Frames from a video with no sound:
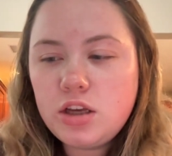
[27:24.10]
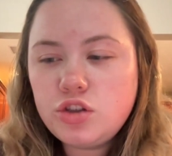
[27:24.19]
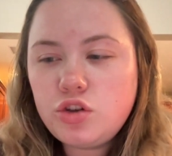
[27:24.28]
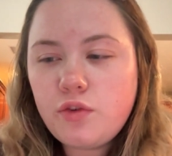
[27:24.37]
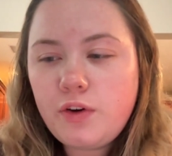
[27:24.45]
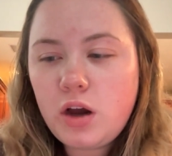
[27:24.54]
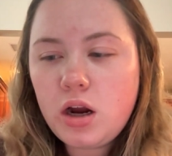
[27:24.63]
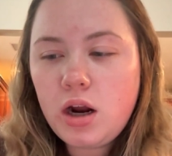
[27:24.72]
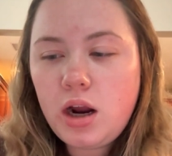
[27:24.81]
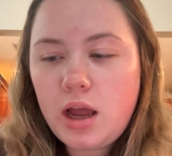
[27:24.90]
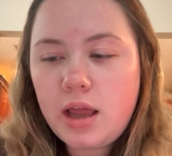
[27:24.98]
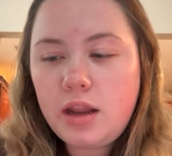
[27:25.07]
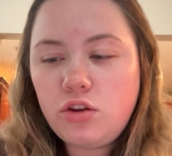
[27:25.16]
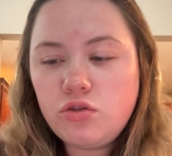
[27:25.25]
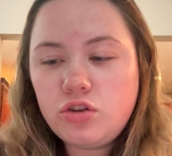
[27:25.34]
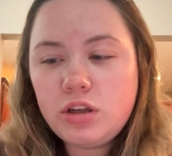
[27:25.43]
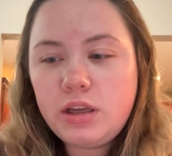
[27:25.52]
so far. And
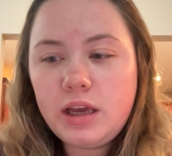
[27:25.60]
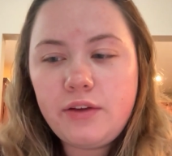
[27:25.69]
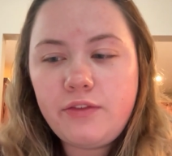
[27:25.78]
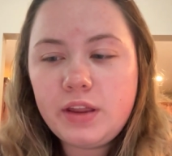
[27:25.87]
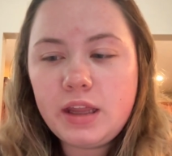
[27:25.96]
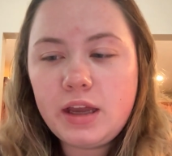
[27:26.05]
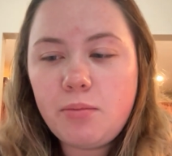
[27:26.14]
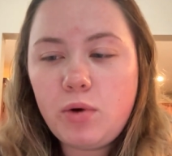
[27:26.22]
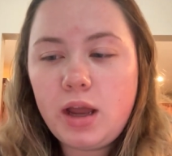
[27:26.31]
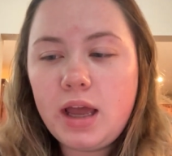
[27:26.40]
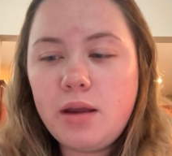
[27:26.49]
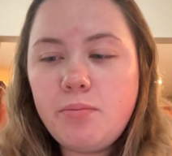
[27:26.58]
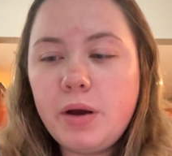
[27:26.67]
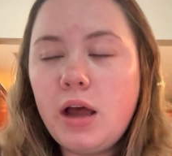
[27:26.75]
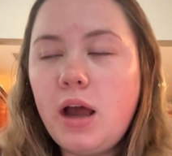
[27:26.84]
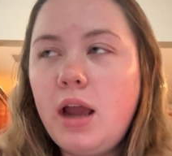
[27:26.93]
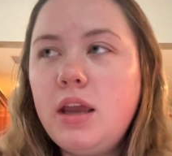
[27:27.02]
usually I feel like I'm way ahead,
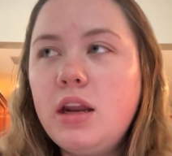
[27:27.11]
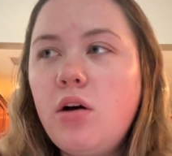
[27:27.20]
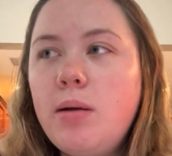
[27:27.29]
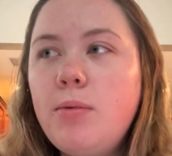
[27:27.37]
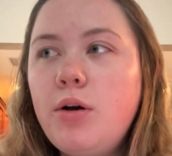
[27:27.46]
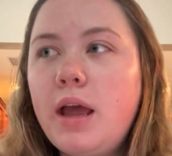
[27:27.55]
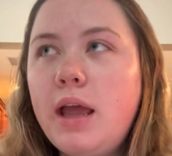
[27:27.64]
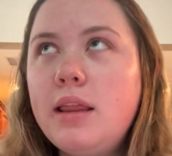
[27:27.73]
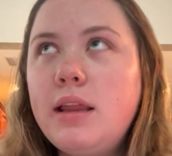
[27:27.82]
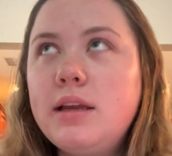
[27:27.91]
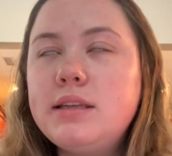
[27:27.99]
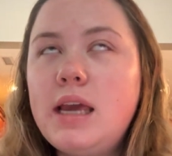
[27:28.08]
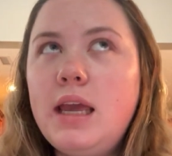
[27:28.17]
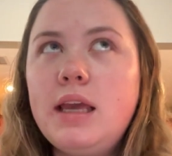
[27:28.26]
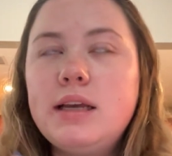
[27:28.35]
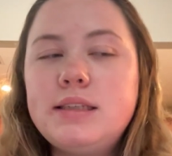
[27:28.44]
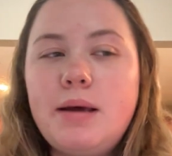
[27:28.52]
but uh, you know, I'm okay like
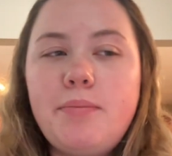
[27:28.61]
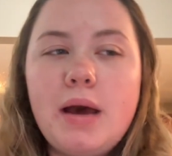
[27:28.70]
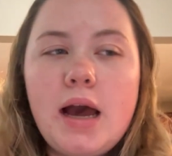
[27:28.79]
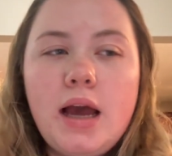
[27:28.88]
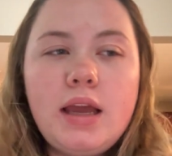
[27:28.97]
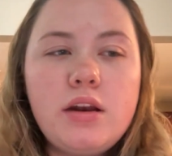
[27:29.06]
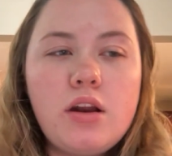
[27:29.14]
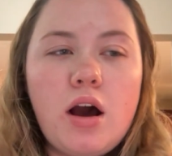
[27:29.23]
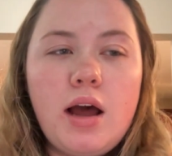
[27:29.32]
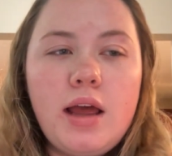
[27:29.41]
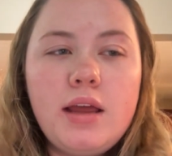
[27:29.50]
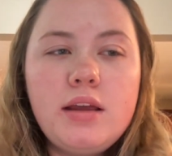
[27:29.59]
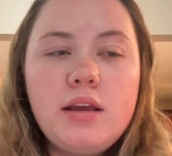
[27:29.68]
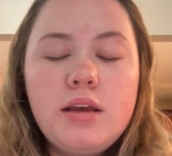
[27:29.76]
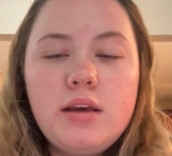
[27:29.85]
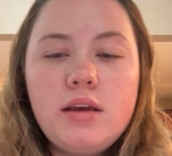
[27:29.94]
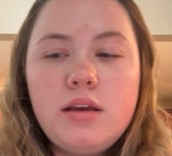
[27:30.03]
taking a step back and not,
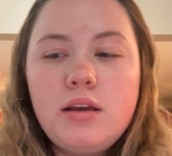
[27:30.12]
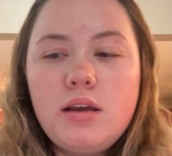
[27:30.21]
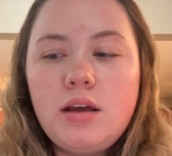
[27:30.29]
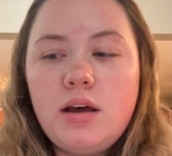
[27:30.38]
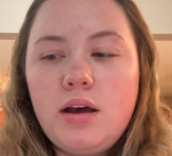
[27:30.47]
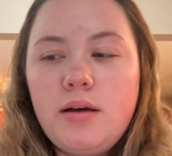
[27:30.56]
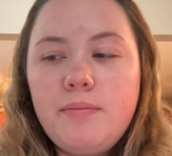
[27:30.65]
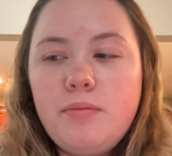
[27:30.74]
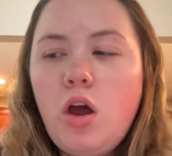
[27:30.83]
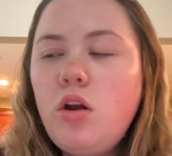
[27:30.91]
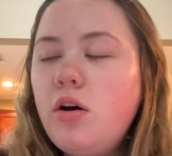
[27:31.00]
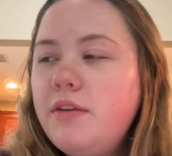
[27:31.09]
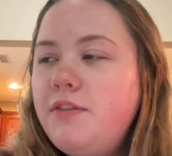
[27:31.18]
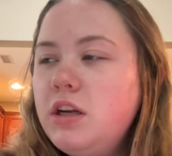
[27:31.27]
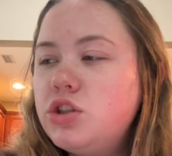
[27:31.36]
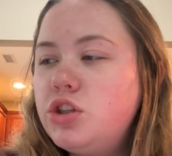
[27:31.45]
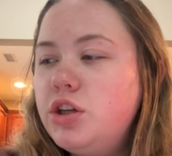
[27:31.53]
um, oh no, I
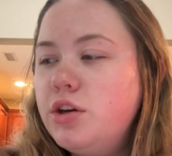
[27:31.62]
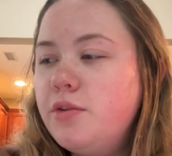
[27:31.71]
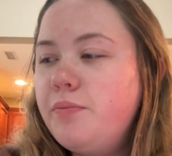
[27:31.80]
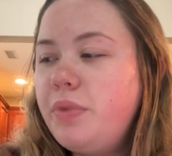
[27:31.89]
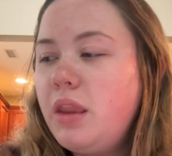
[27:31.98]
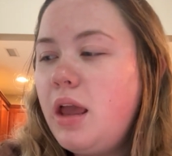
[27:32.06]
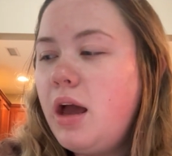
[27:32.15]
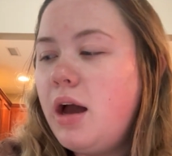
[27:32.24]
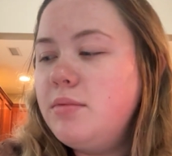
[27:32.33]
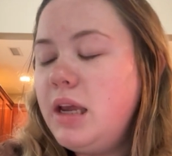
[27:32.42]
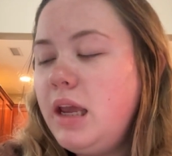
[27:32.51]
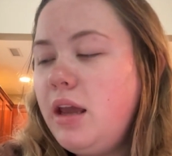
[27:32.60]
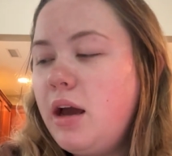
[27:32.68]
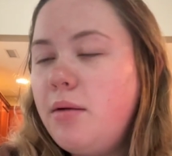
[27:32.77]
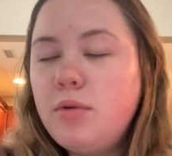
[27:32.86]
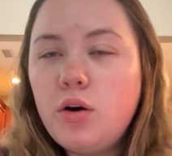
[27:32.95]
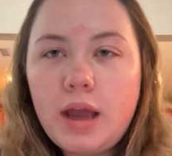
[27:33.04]
finished two. I'm taking,
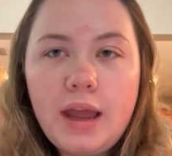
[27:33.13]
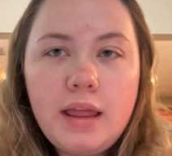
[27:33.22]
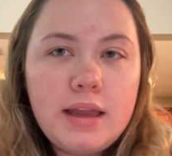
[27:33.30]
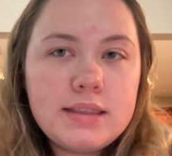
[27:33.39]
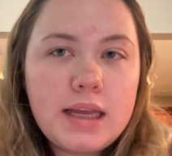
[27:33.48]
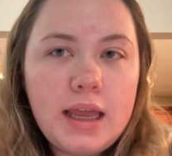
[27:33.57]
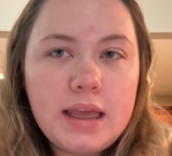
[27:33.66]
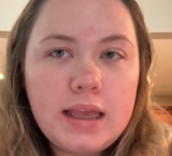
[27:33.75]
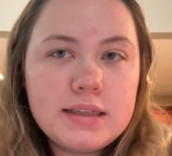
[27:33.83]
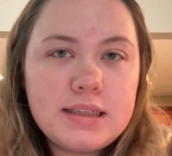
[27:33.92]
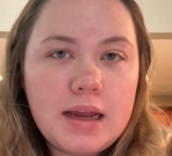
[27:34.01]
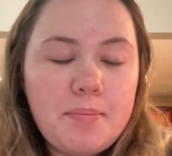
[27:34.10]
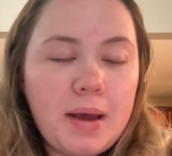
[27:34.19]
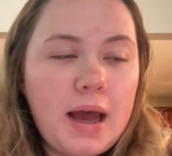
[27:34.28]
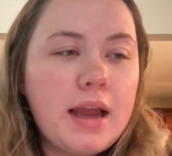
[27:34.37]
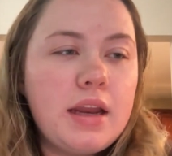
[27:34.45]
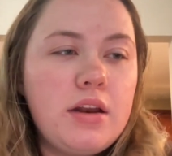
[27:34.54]
I'm okay like taking a step
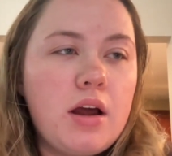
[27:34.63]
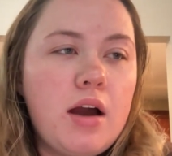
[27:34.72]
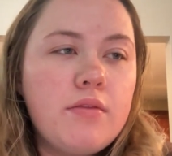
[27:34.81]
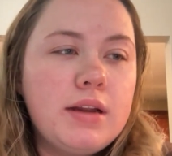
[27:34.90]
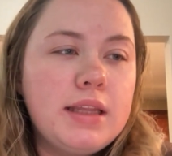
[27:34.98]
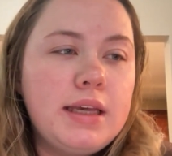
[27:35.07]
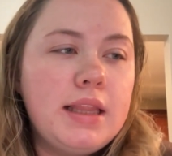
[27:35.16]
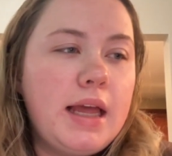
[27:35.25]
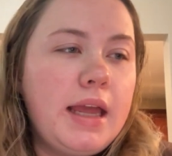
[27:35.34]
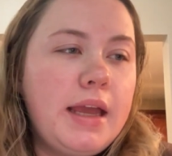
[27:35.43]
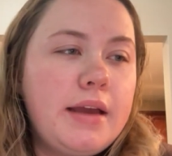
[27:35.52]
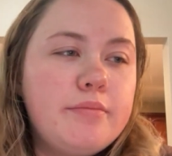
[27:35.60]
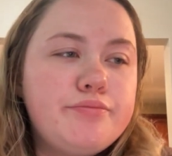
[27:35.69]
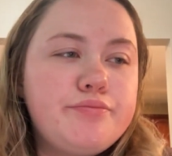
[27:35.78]
back and not really like